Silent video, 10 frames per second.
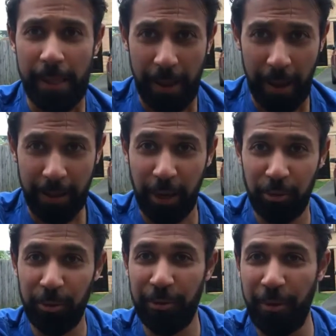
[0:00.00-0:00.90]
In case you're
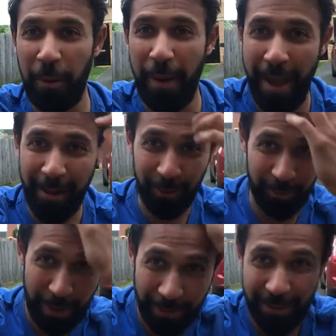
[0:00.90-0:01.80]
wondering why my hair looks a
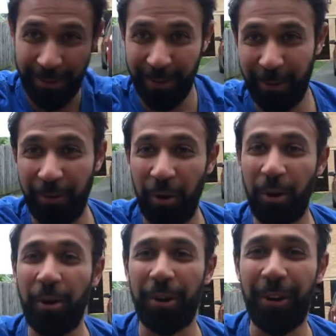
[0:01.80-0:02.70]
bit greasy, it's because I've got
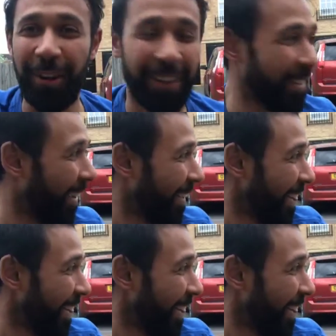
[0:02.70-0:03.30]
coconut oil in there.